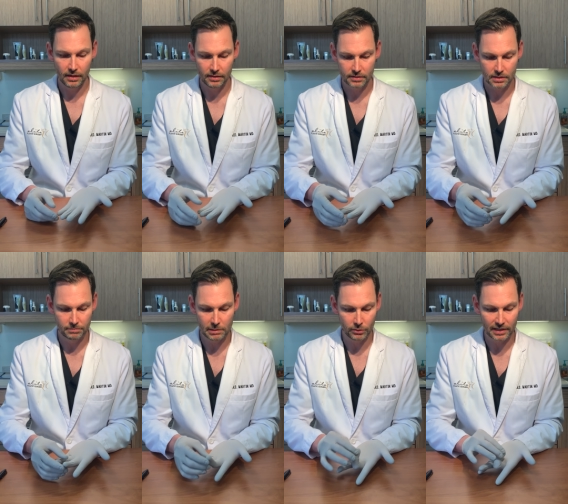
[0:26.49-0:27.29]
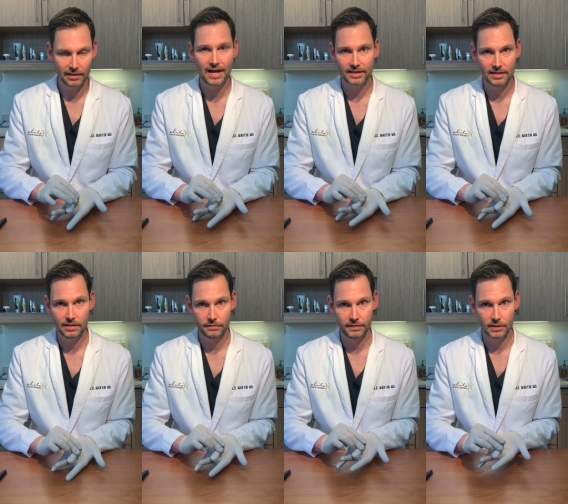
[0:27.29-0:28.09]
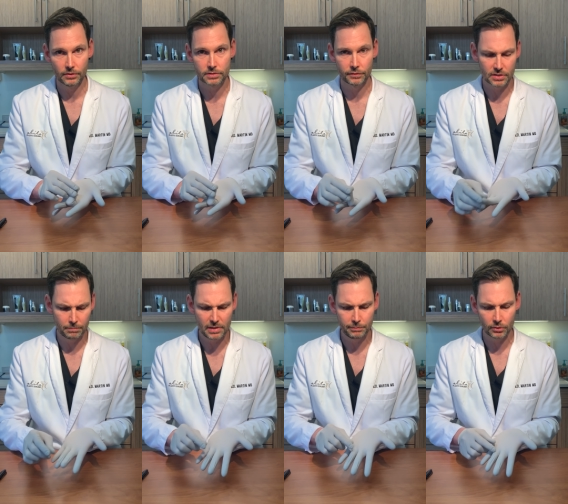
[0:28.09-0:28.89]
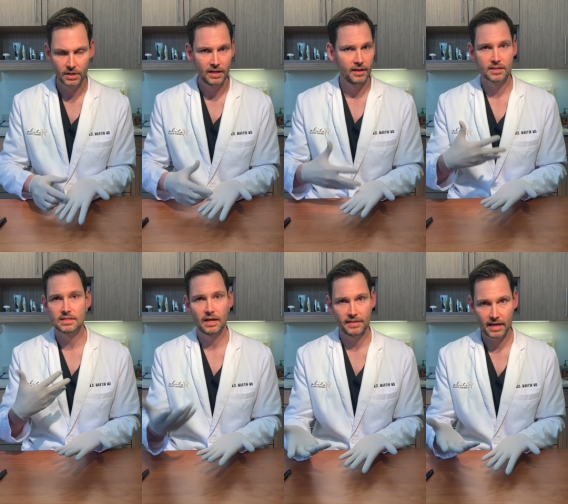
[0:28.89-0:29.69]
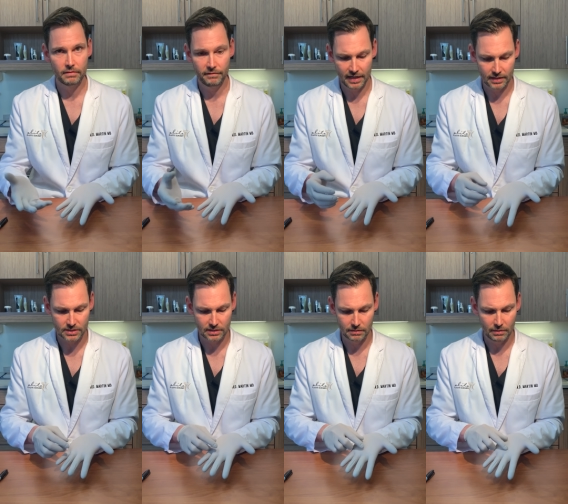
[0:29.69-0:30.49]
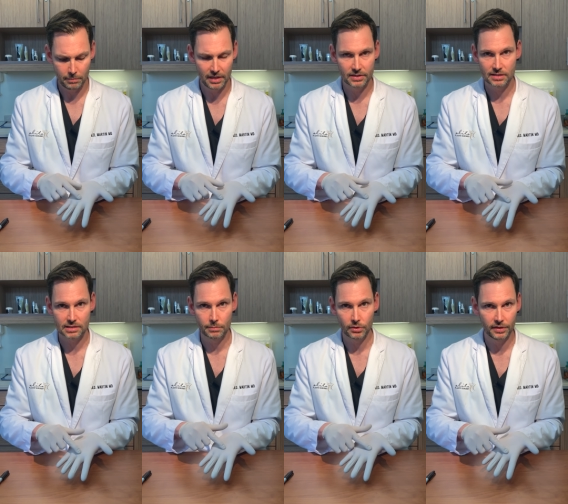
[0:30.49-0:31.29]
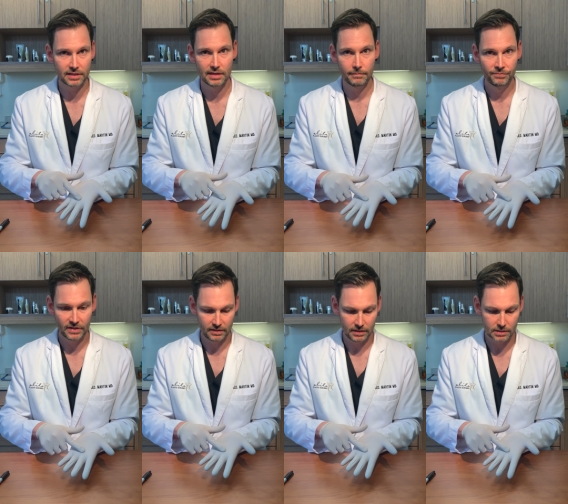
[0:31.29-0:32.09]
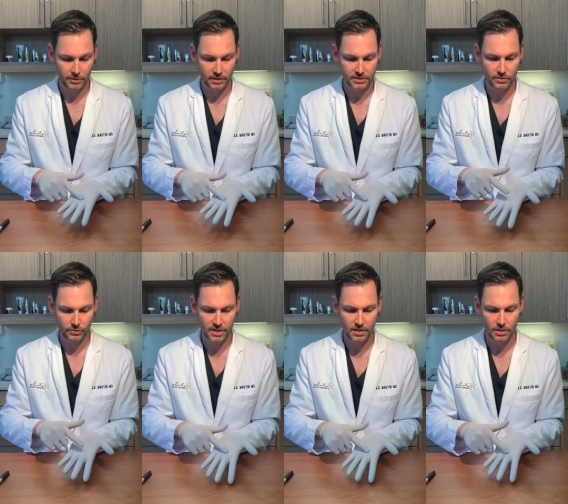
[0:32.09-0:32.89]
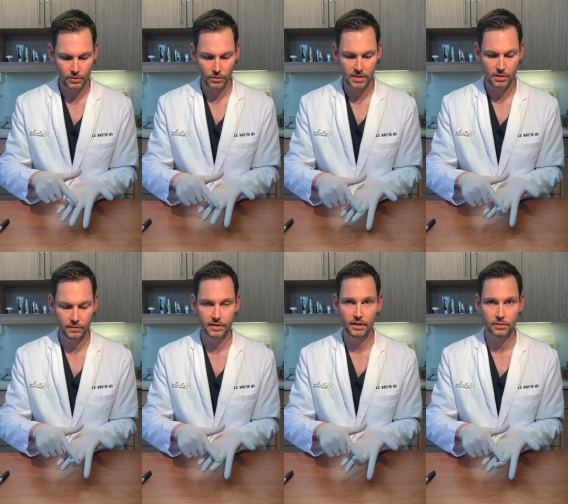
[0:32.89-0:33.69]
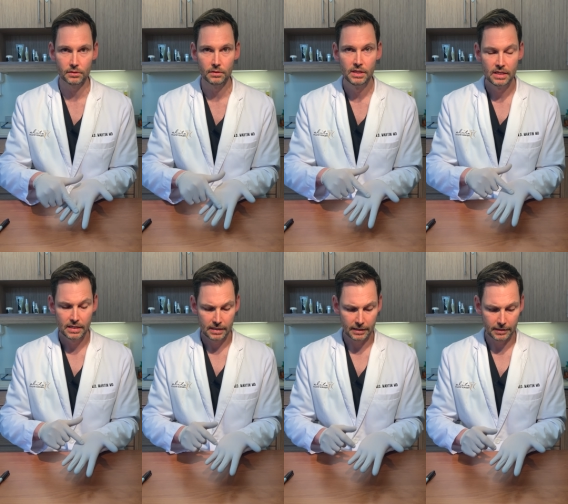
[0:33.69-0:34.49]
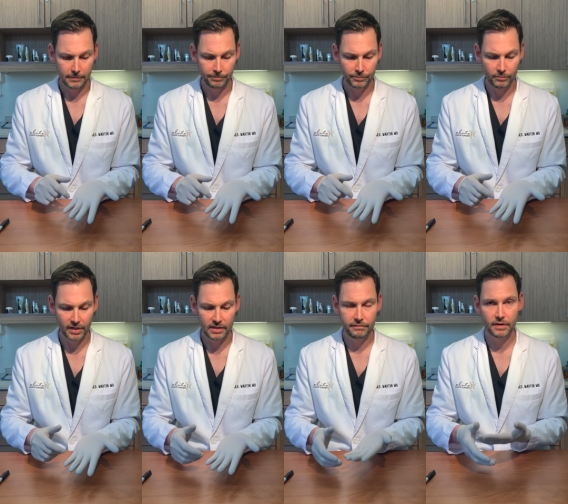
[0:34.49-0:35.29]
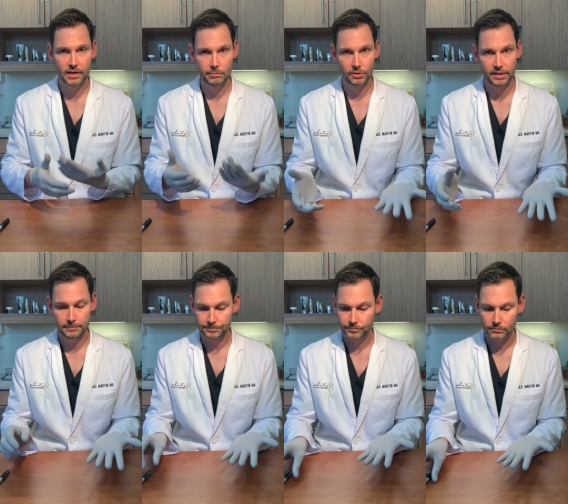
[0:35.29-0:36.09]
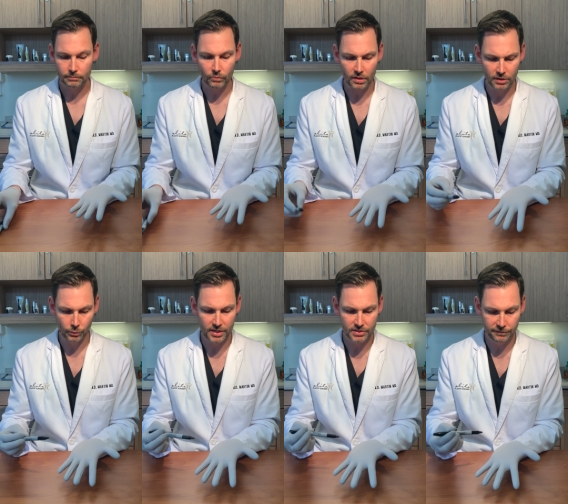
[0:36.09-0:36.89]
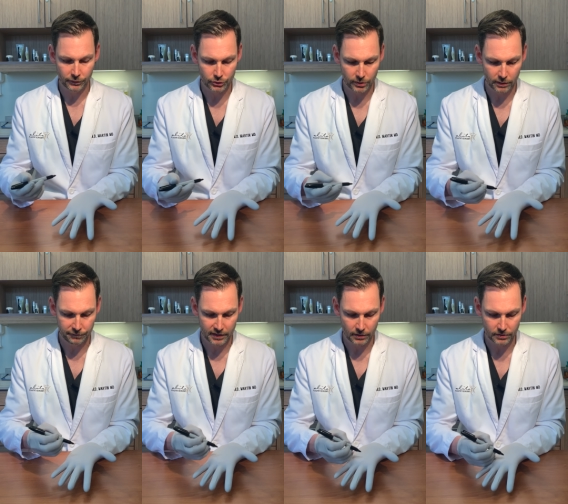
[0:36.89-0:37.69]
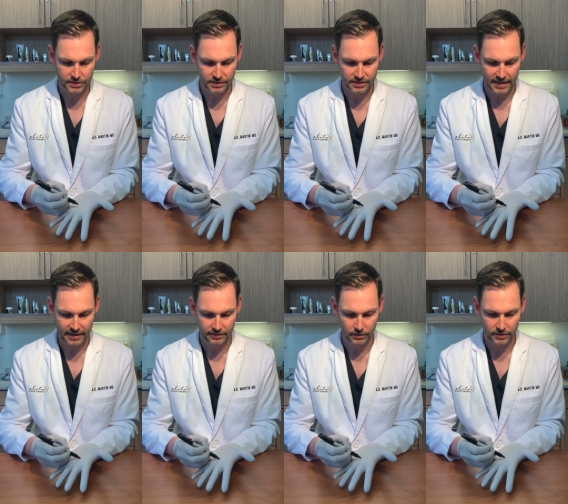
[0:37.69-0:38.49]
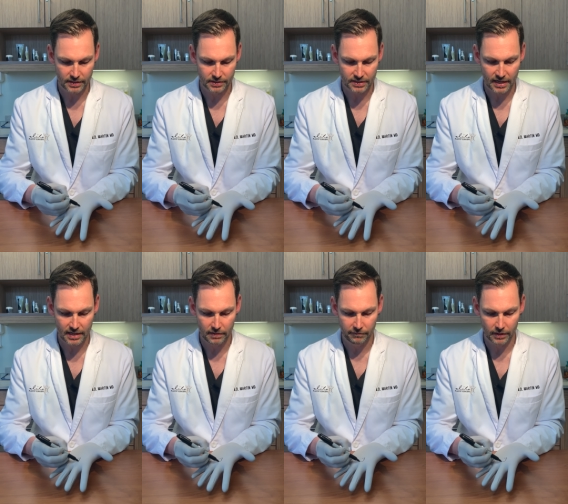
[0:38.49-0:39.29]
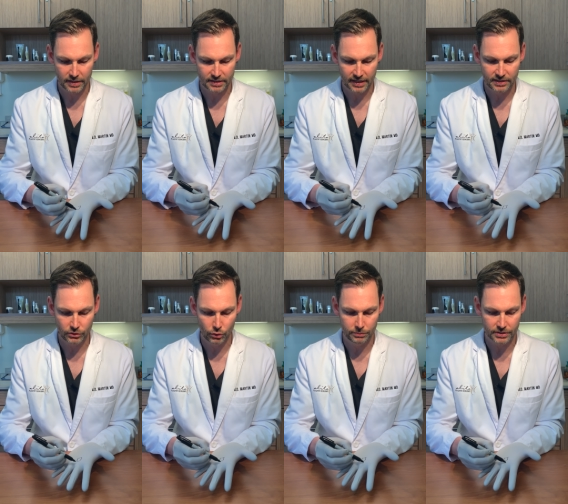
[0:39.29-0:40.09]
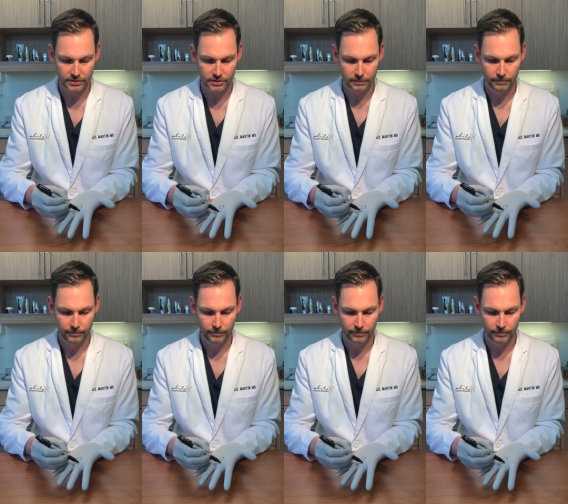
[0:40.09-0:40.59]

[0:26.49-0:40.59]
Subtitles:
Some people get locking of the fingers. For some people, it's not that advanced and they may just get some clicking that they experience either here or here in the knuckle. But invariably, the reason for trigger fingers is that there is a very tight tube system